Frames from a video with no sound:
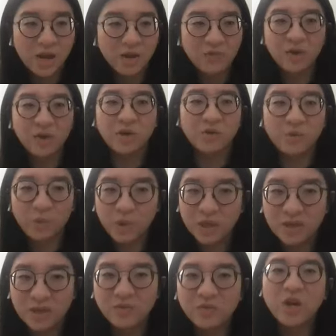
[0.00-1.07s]
having a
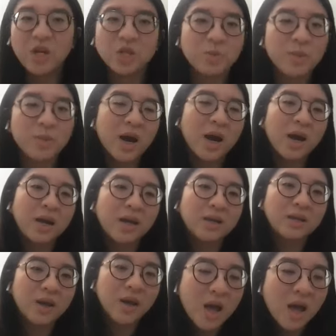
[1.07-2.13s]
really fresh
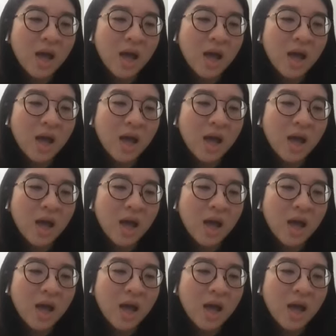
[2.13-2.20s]
mind.